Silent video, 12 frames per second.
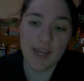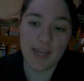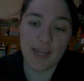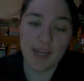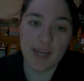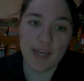
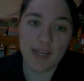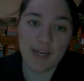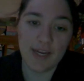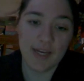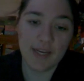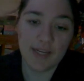
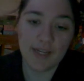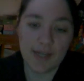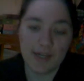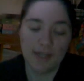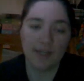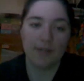and
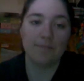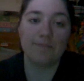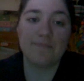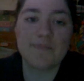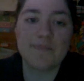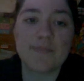um